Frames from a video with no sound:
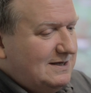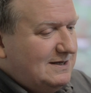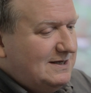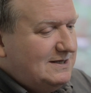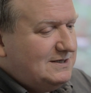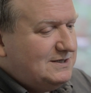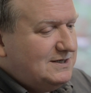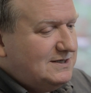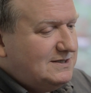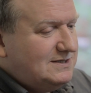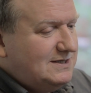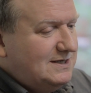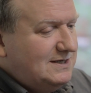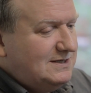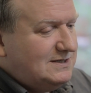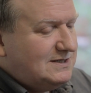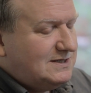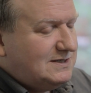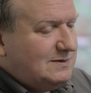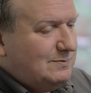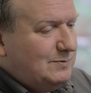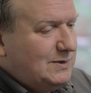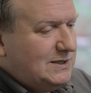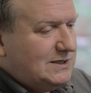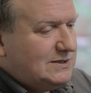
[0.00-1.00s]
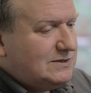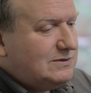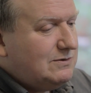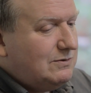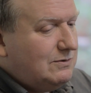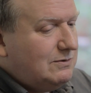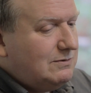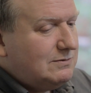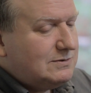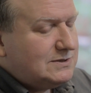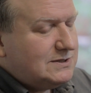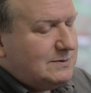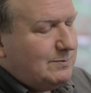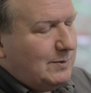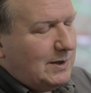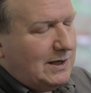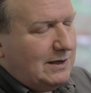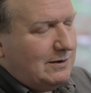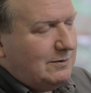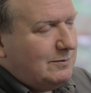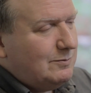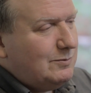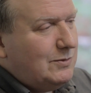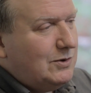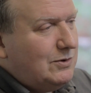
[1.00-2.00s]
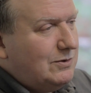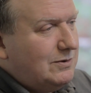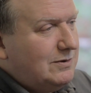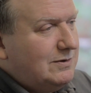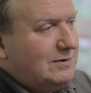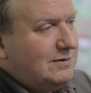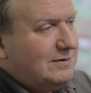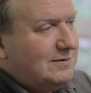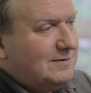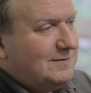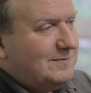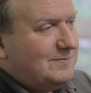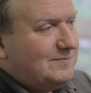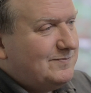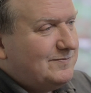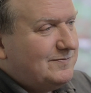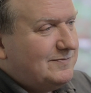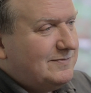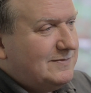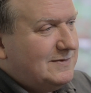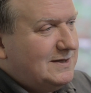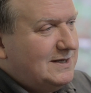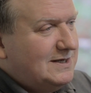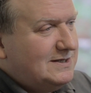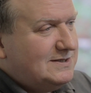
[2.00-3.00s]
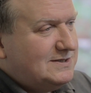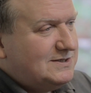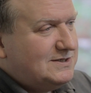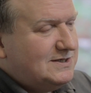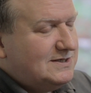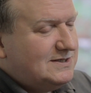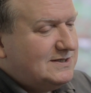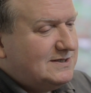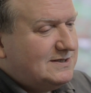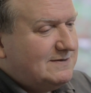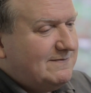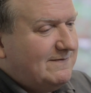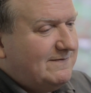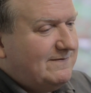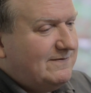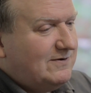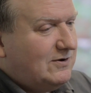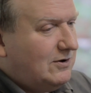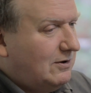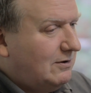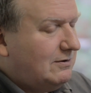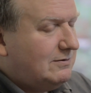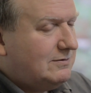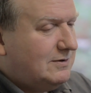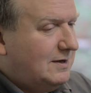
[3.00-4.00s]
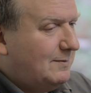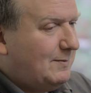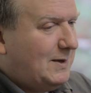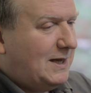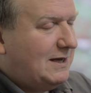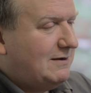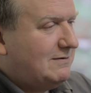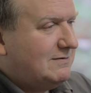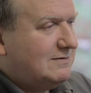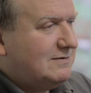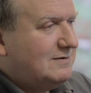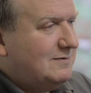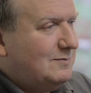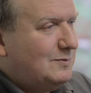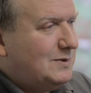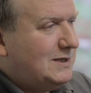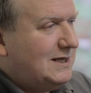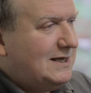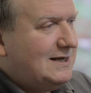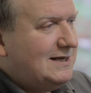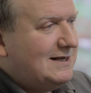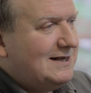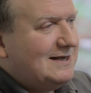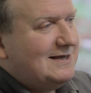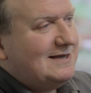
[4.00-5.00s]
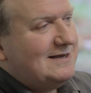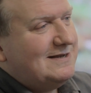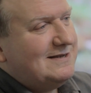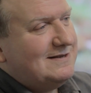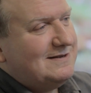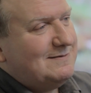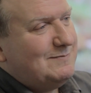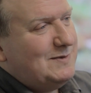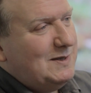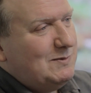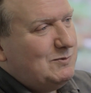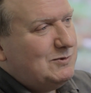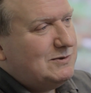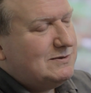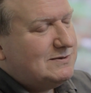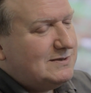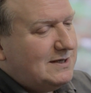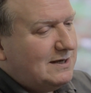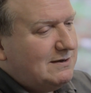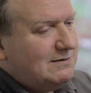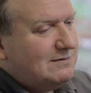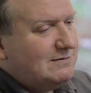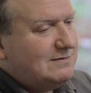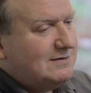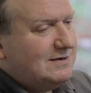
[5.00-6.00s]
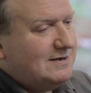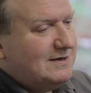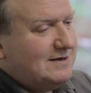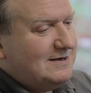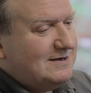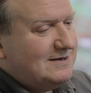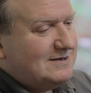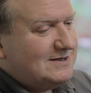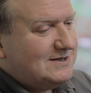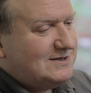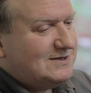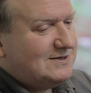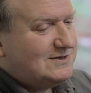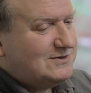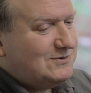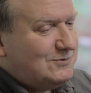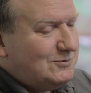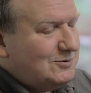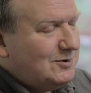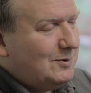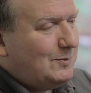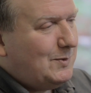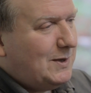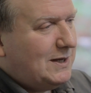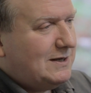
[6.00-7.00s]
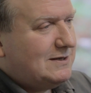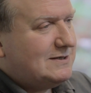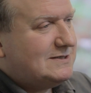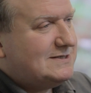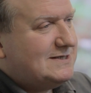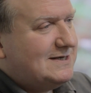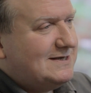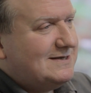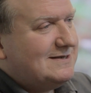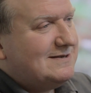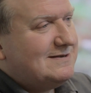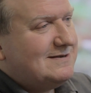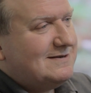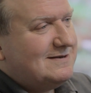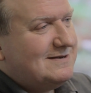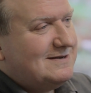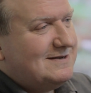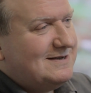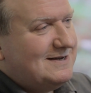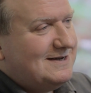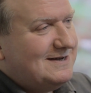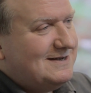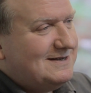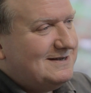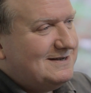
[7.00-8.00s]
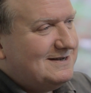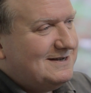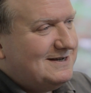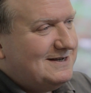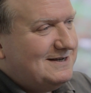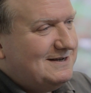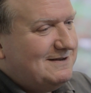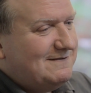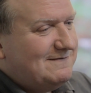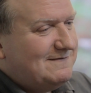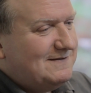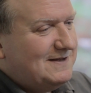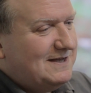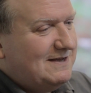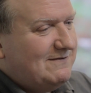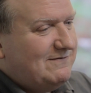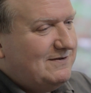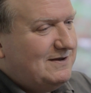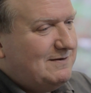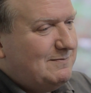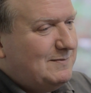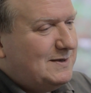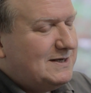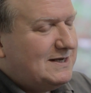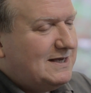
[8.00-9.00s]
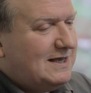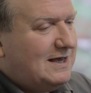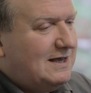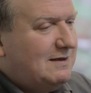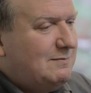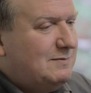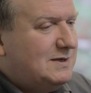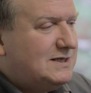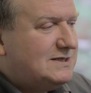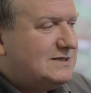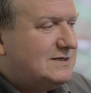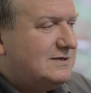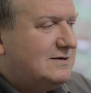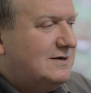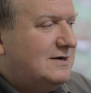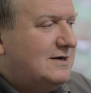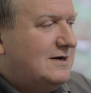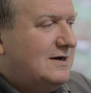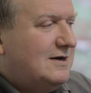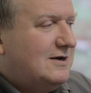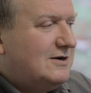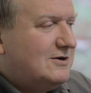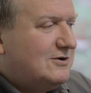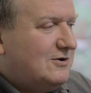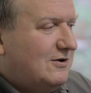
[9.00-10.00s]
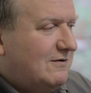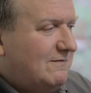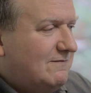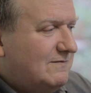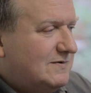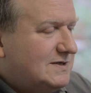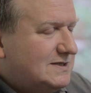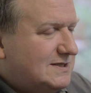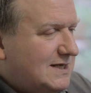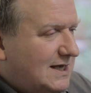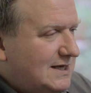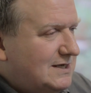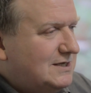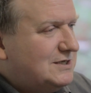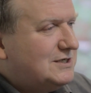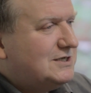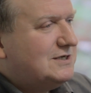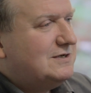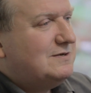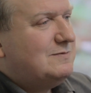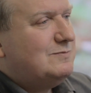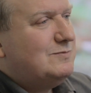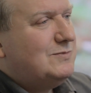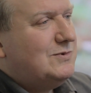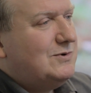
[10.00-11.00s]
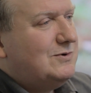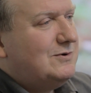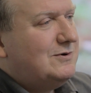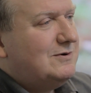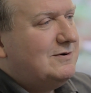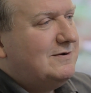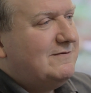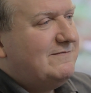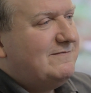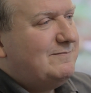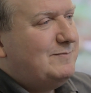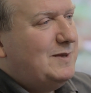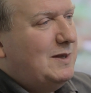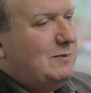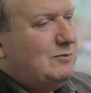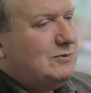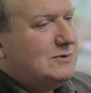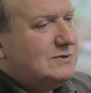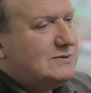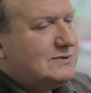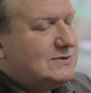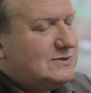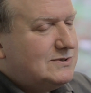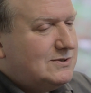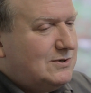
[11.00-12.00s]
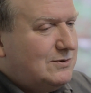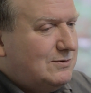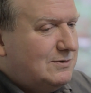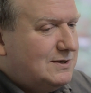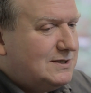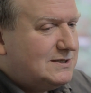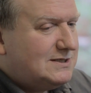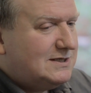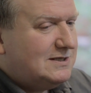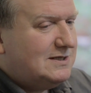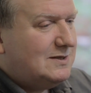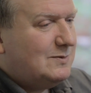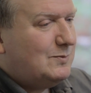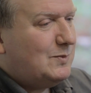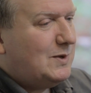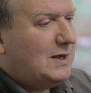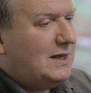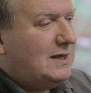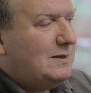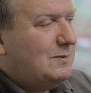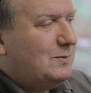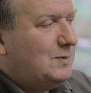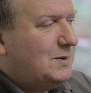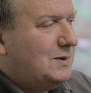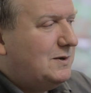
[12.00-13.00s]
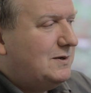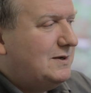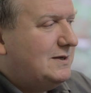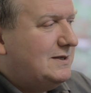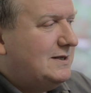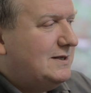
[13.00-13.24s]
It just needs to be talked about more. It's just forgotten about completely. People don't talk about it. And if it became into conversation more, if people saw it in the paper,